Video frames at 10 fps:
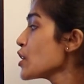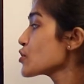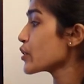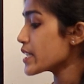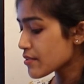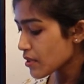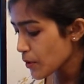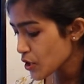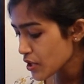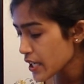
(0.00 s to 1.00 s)
So,
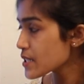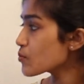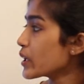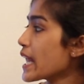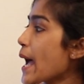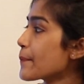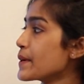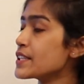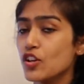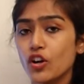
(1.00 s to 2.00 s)
distribution is what happens,